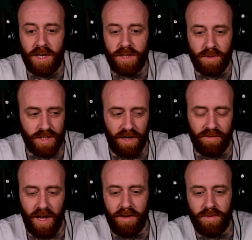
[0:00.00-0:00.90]
There was none of
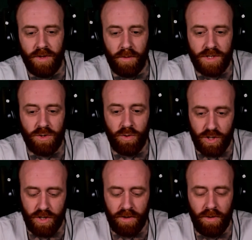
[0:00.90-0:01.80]
that. There was
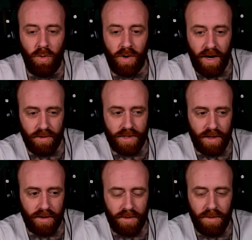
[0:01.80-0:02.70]
Christian or
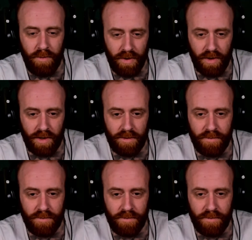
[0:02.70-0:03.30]
heretic, period.